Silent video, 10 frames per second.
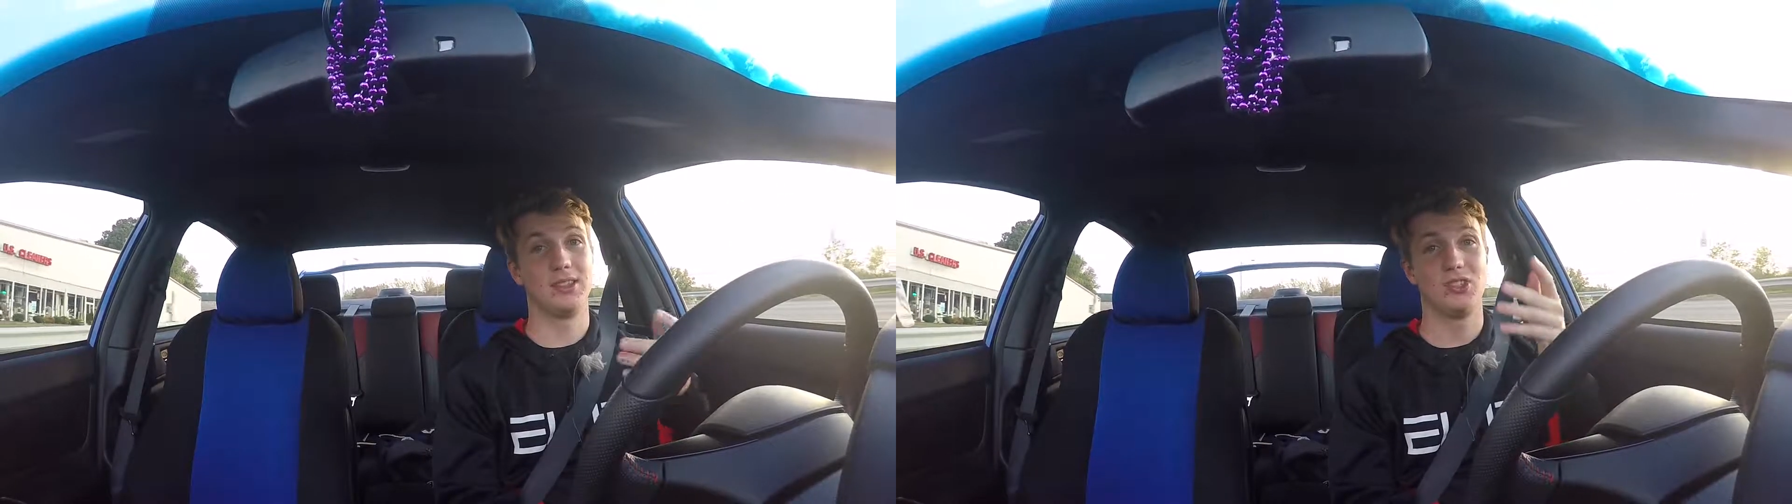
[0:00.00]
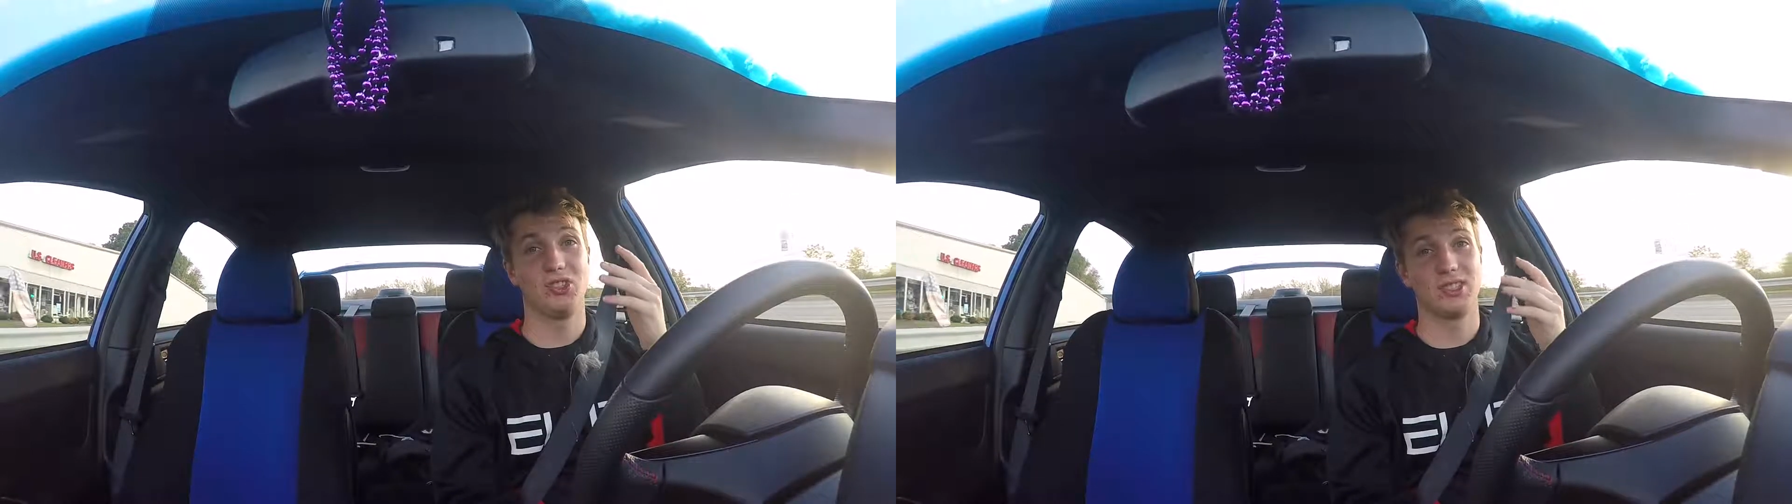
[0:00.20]

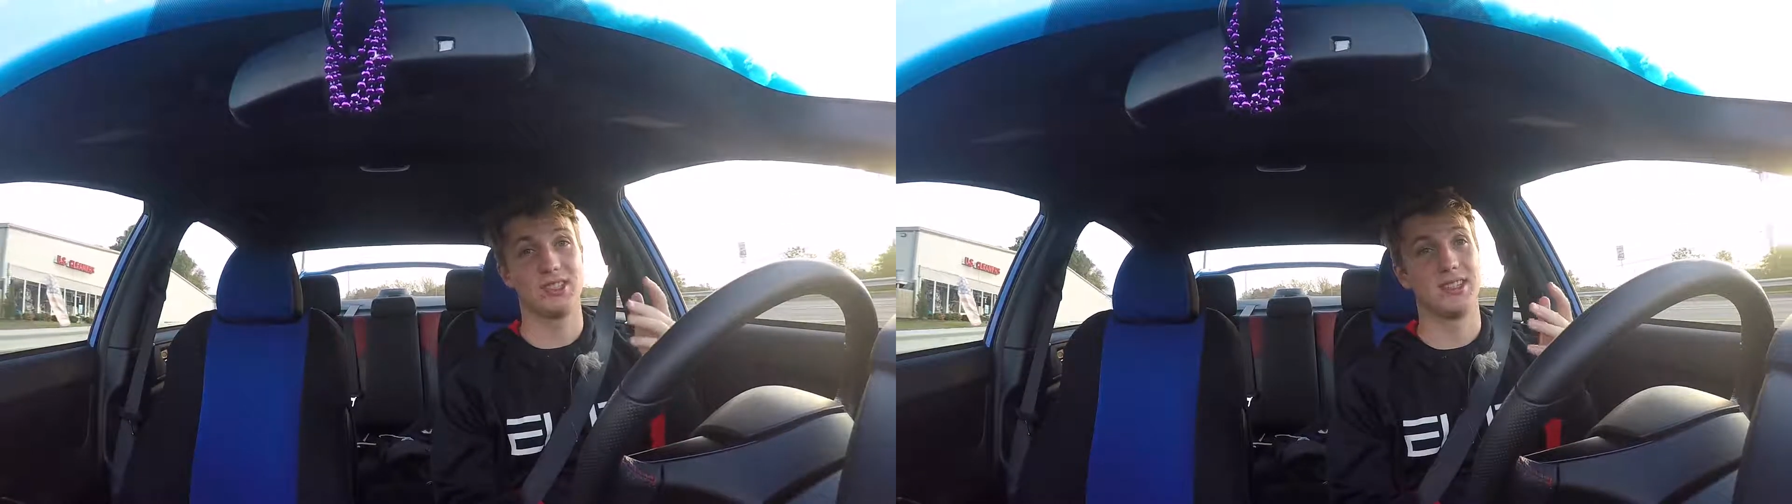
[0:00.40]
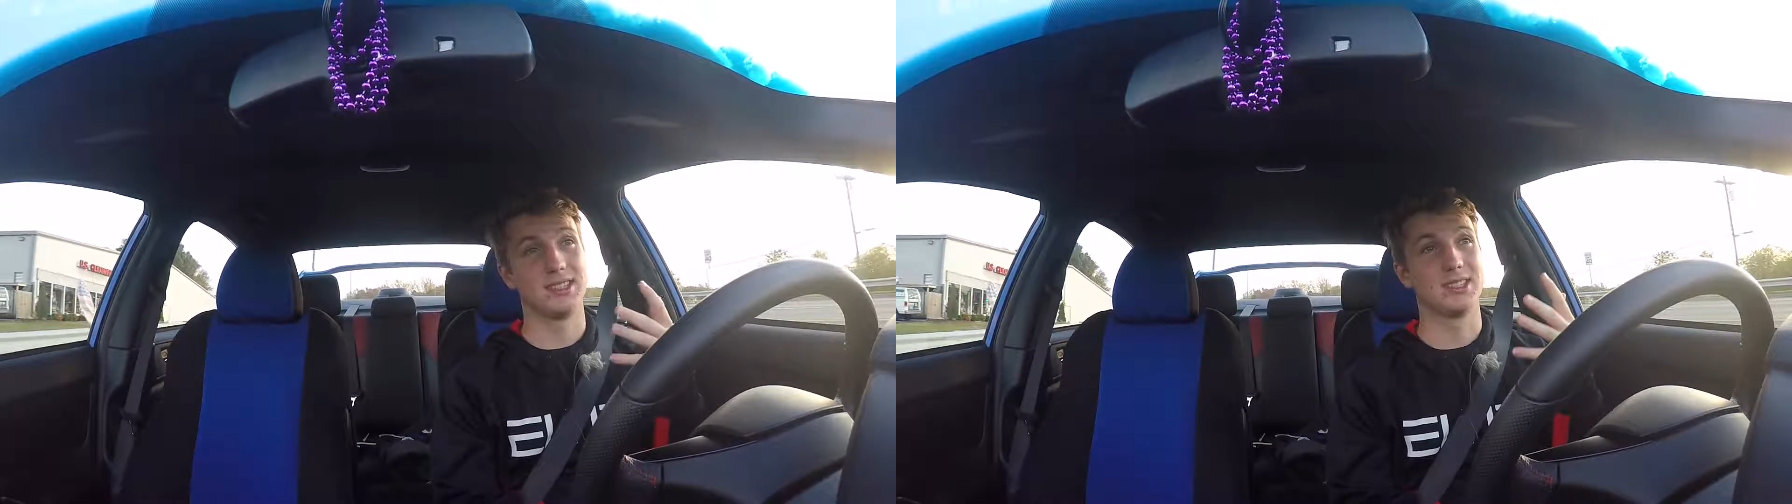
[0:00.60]
This is
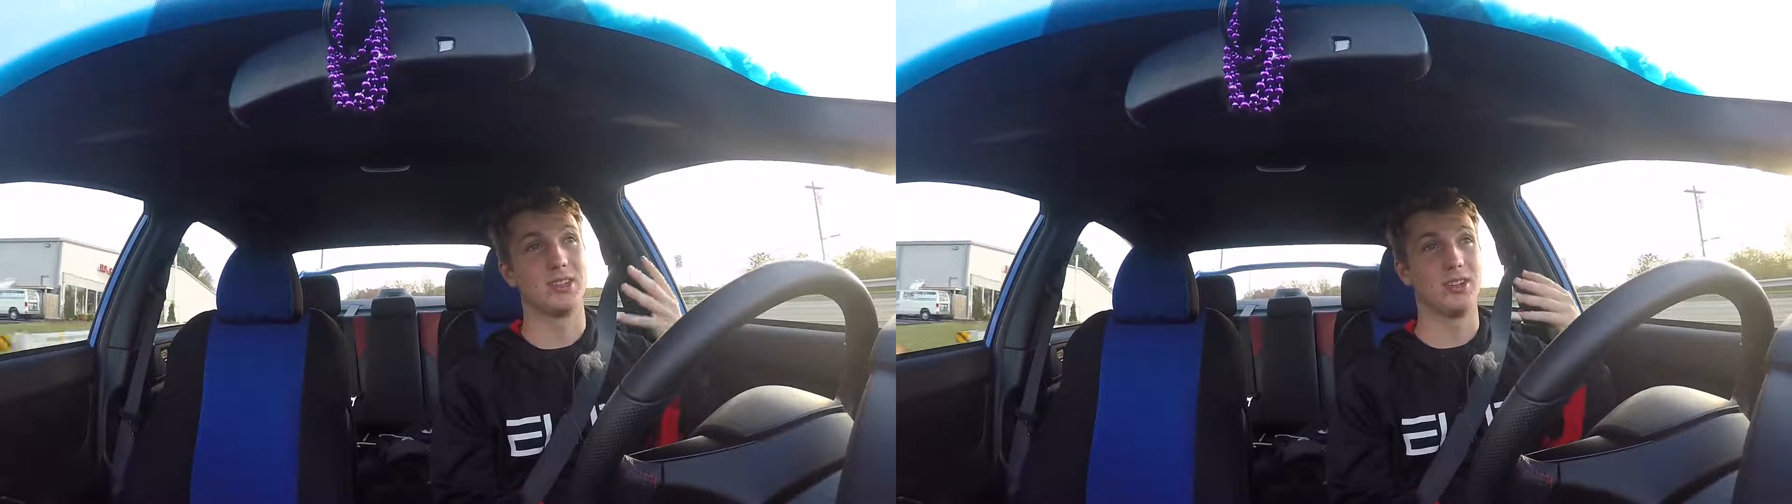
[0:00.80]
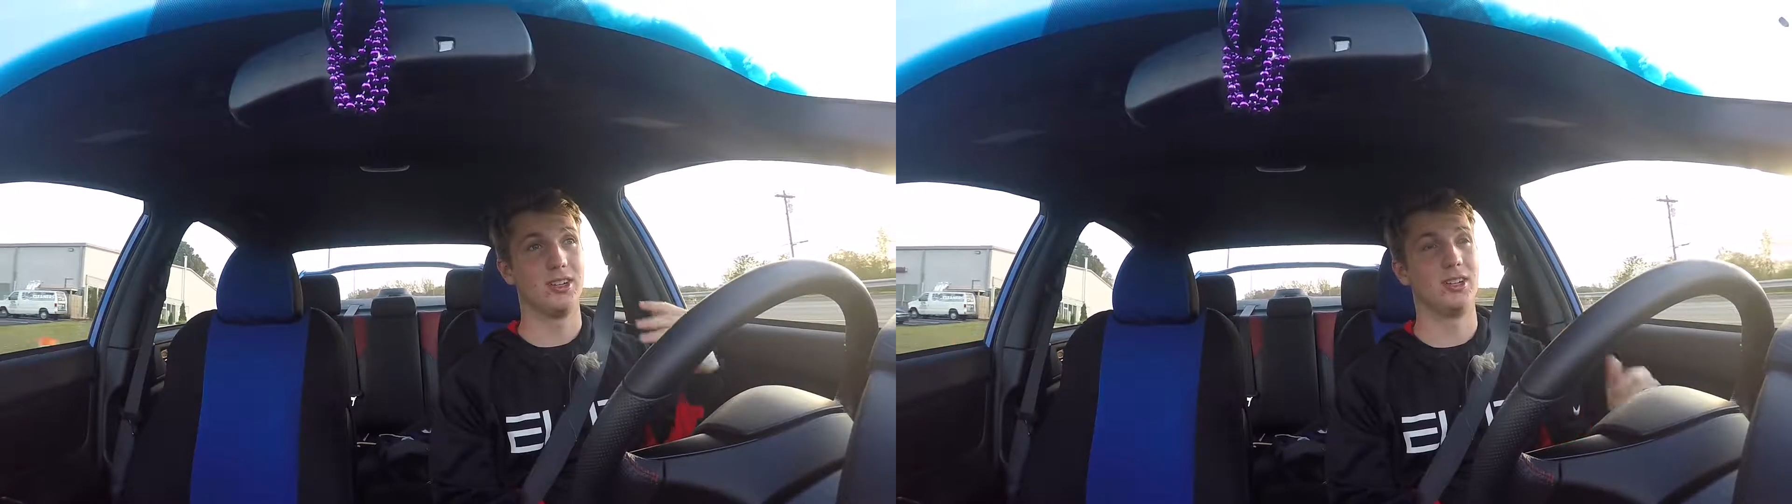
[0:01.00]
just the
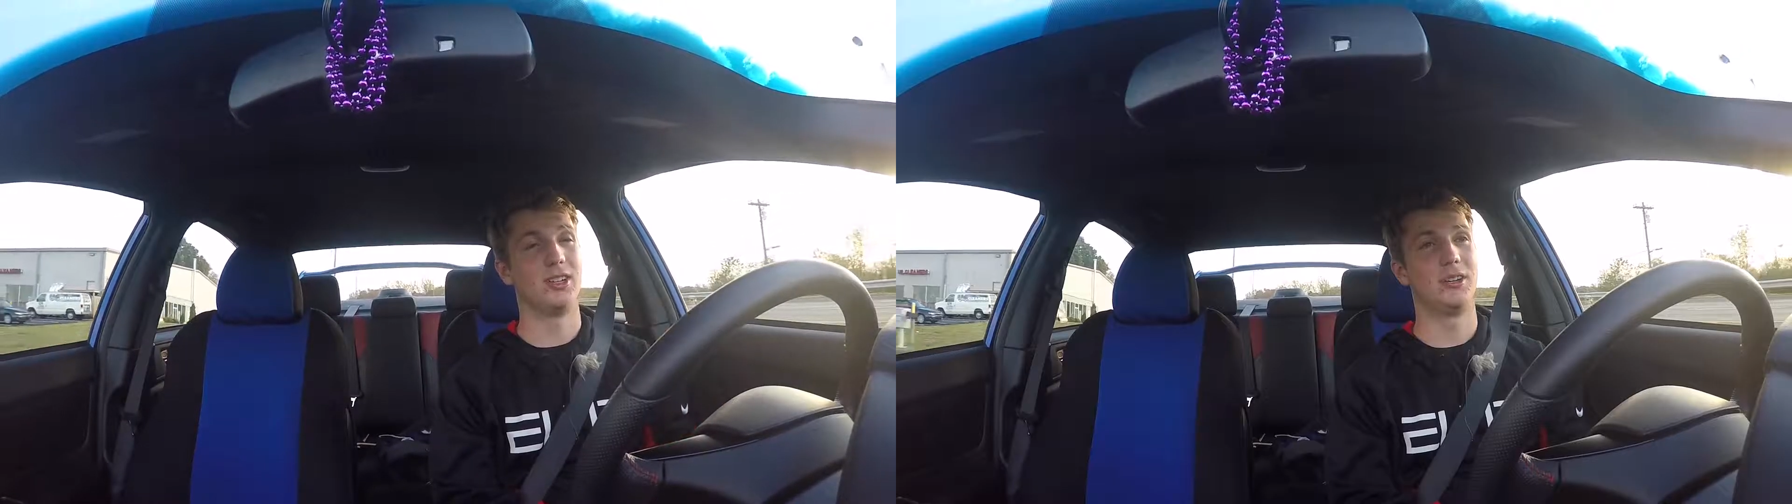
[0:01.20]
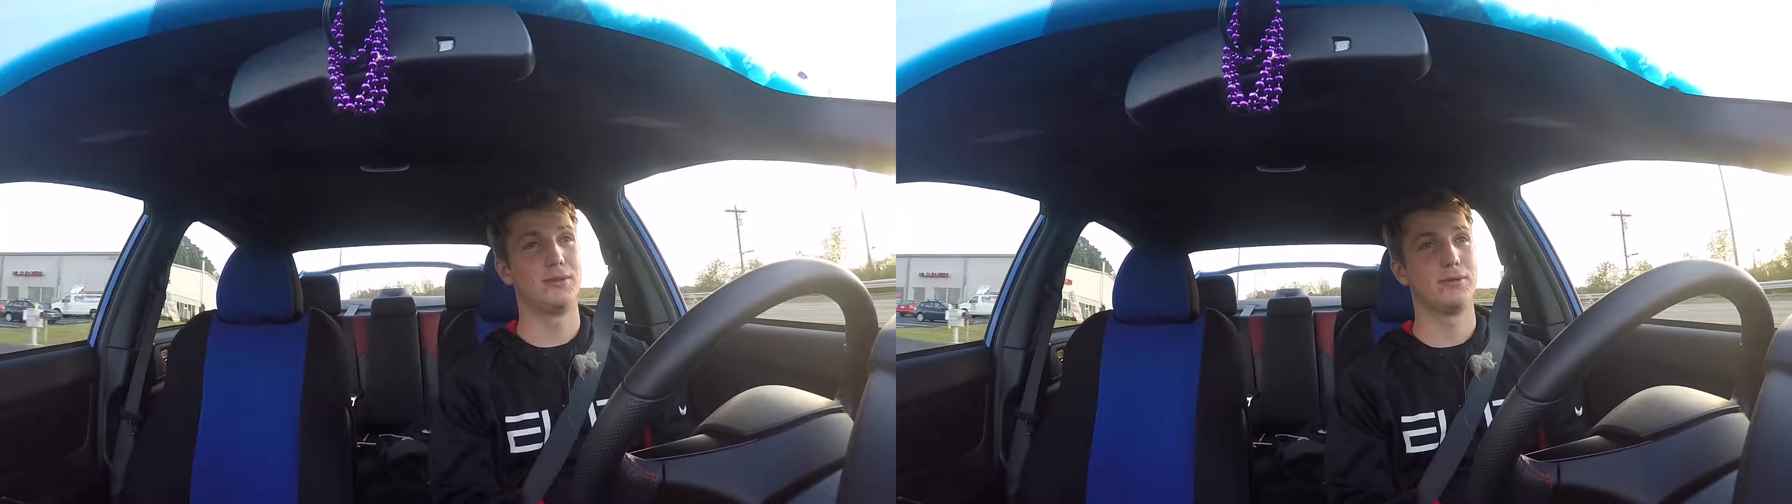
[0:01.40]
start it
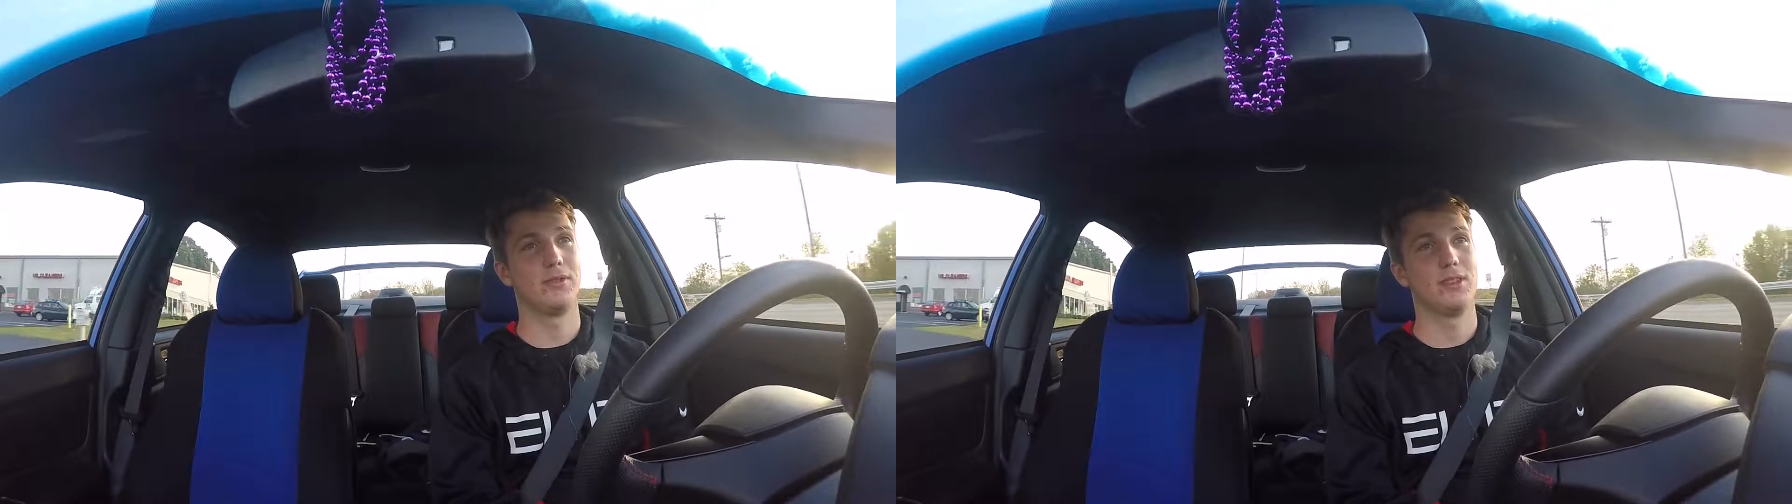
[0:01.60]
off.